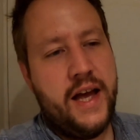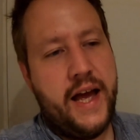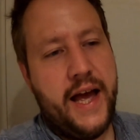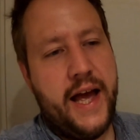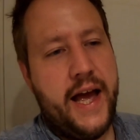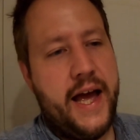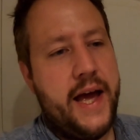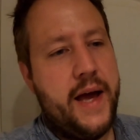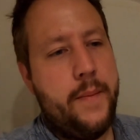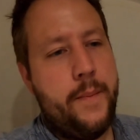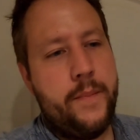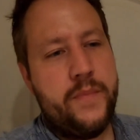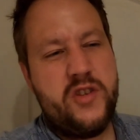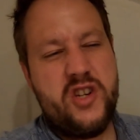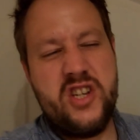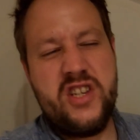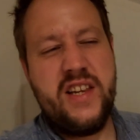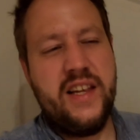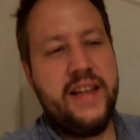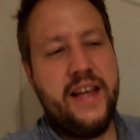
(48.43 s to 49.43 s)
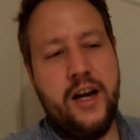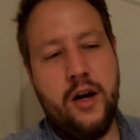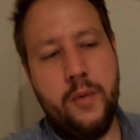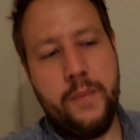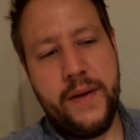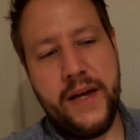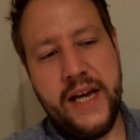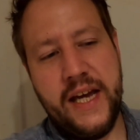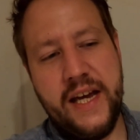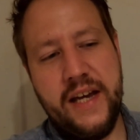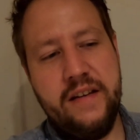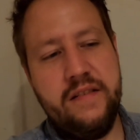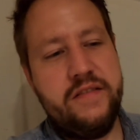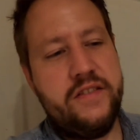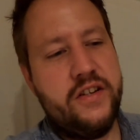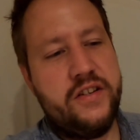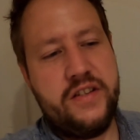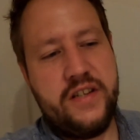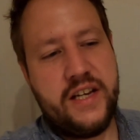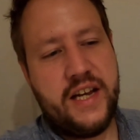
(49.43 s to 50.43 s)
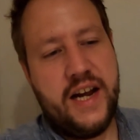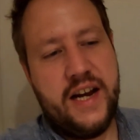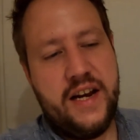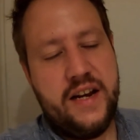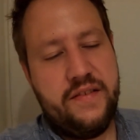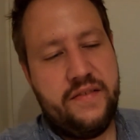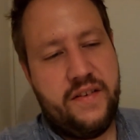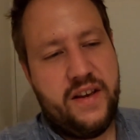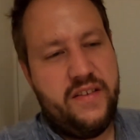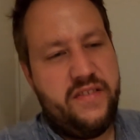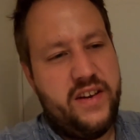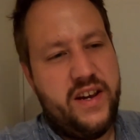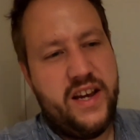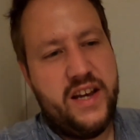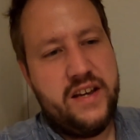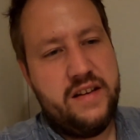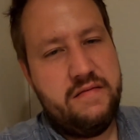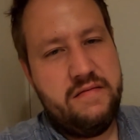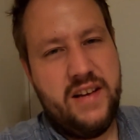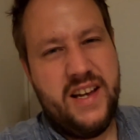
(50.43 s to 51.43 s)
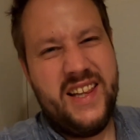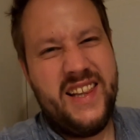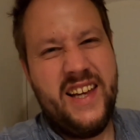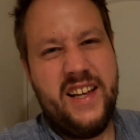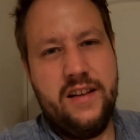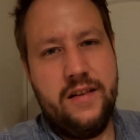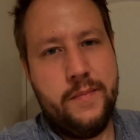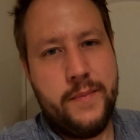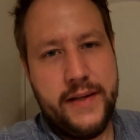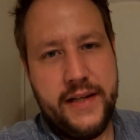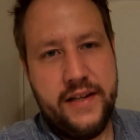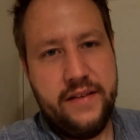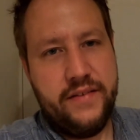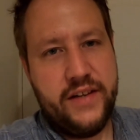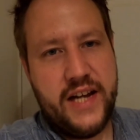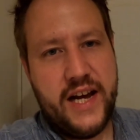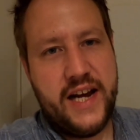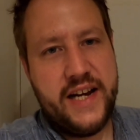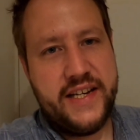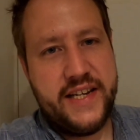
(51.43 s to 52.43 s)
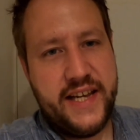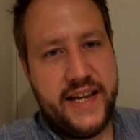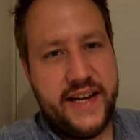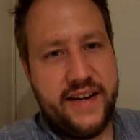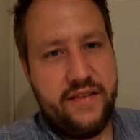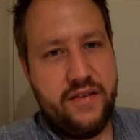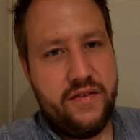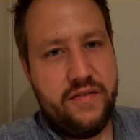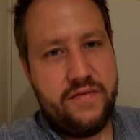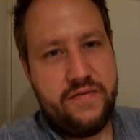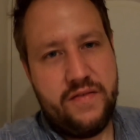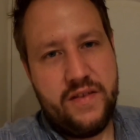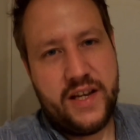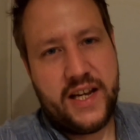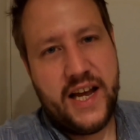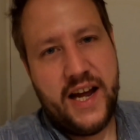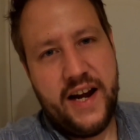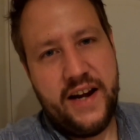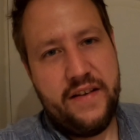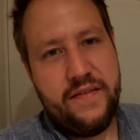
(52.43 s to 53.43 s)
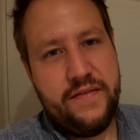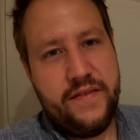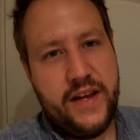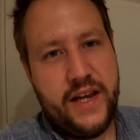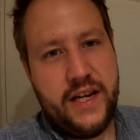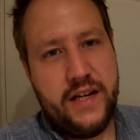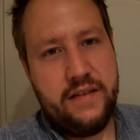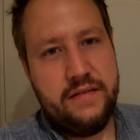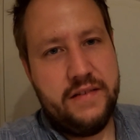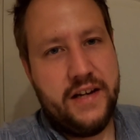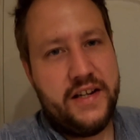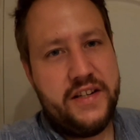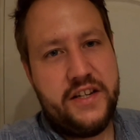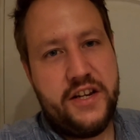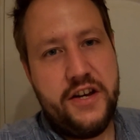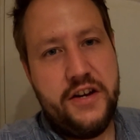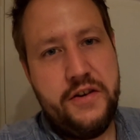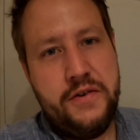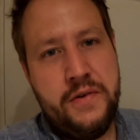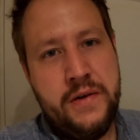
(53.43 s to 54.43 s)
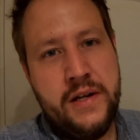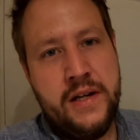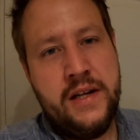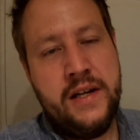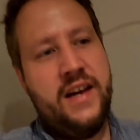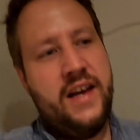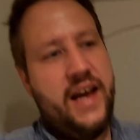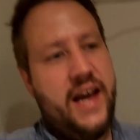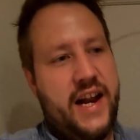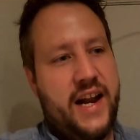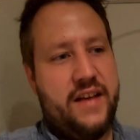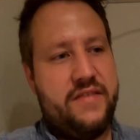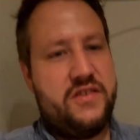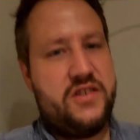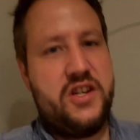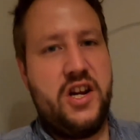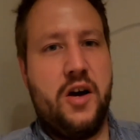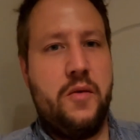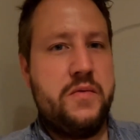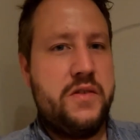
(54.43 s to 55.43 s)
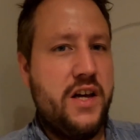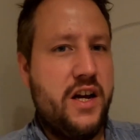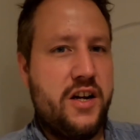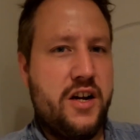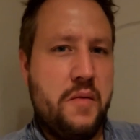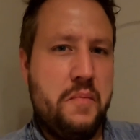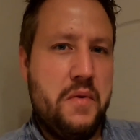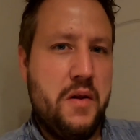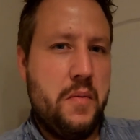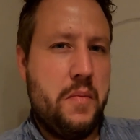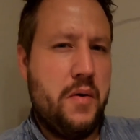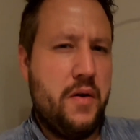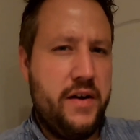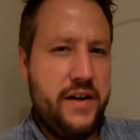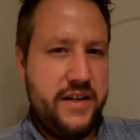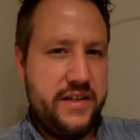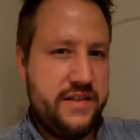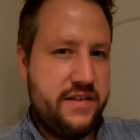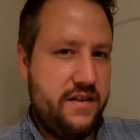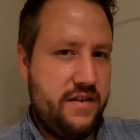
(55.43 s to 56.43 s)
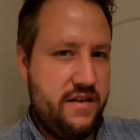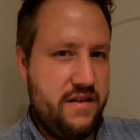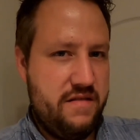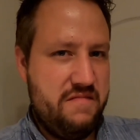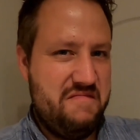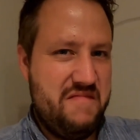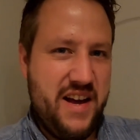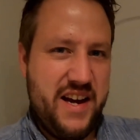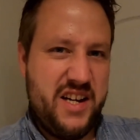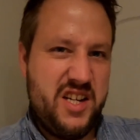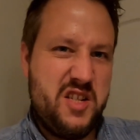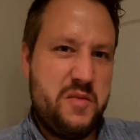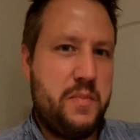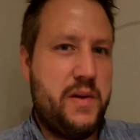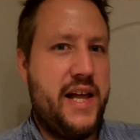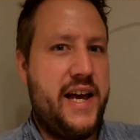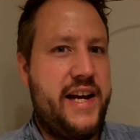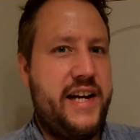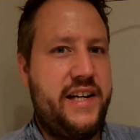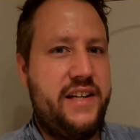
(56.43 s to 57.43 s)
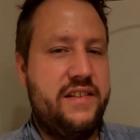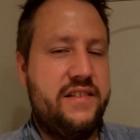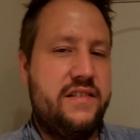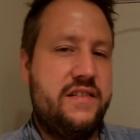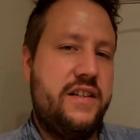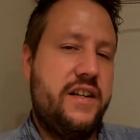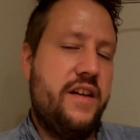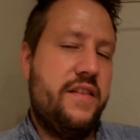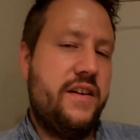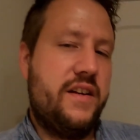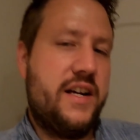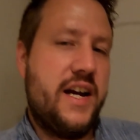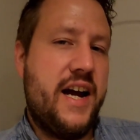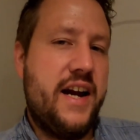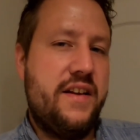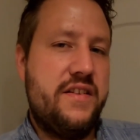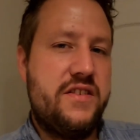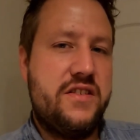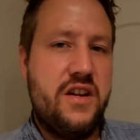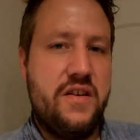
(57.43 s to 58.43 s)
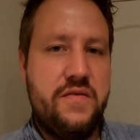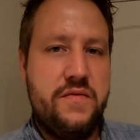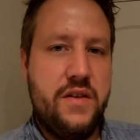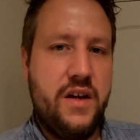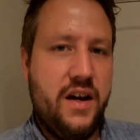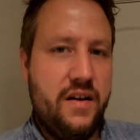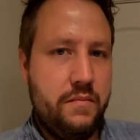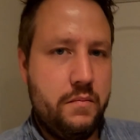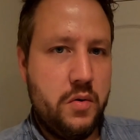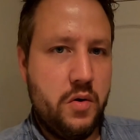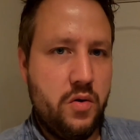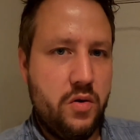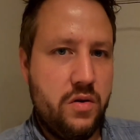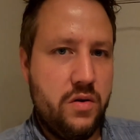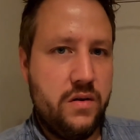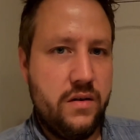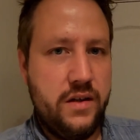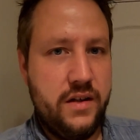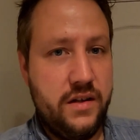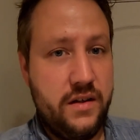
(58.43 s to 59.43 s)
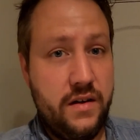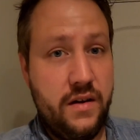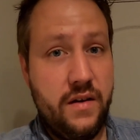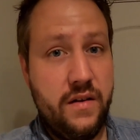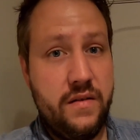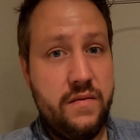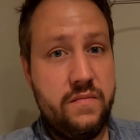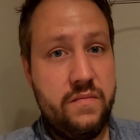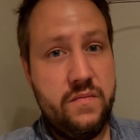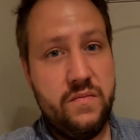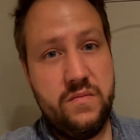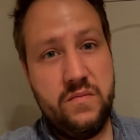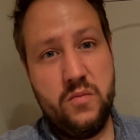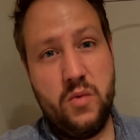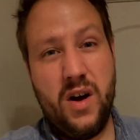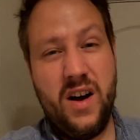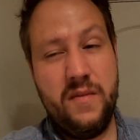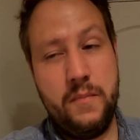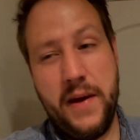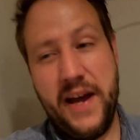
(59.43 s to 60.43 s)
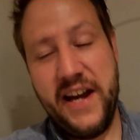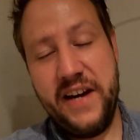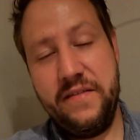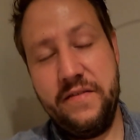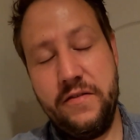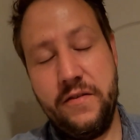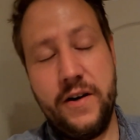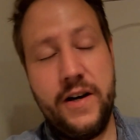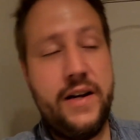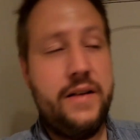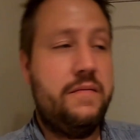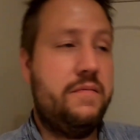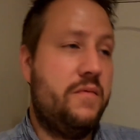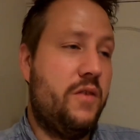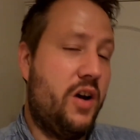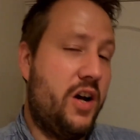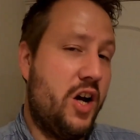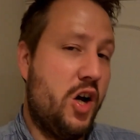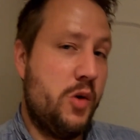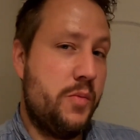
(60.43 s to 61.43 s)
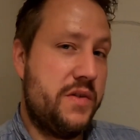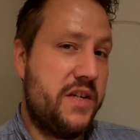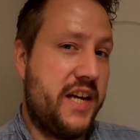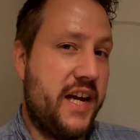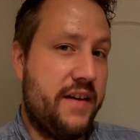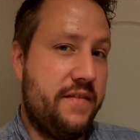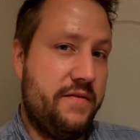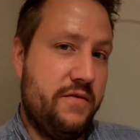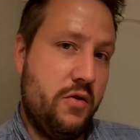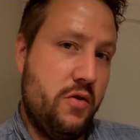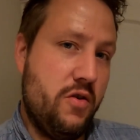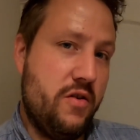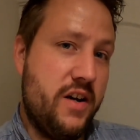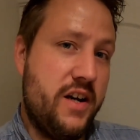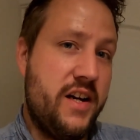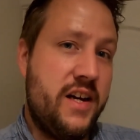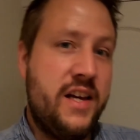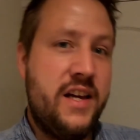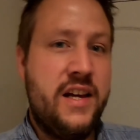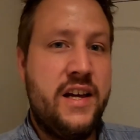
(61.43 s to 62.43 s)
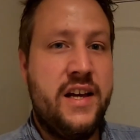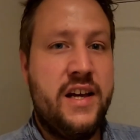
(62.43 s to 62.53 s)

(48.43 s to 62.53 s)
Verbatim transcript: Um, just a little bit, just to kind of give you a little bit of an idea of the kind of thing I do and I've stopped at a couple of points and explained, you know, the kind of stuff that I bought and what I paid for it, what I hope to get for it.